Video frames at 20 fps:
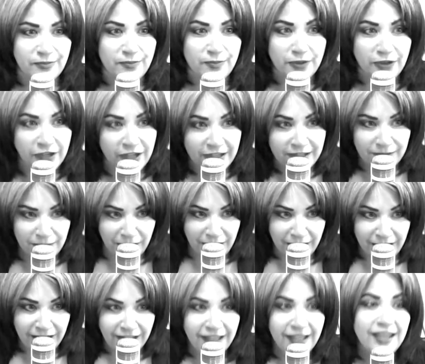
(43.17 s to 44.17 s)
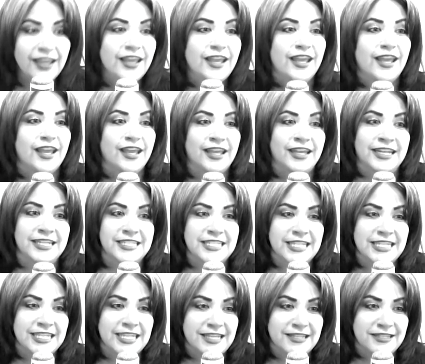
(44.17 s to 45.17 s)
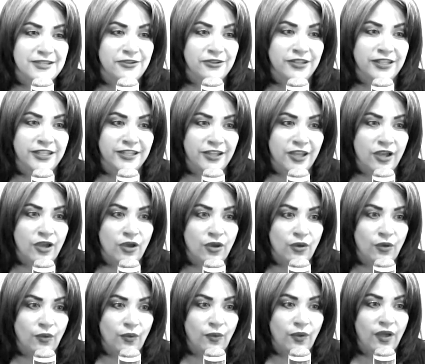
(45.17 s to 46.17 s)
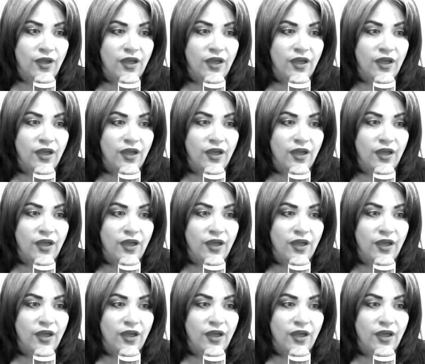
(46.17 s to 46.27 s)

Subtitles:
bugging me, and I didn't necessarily know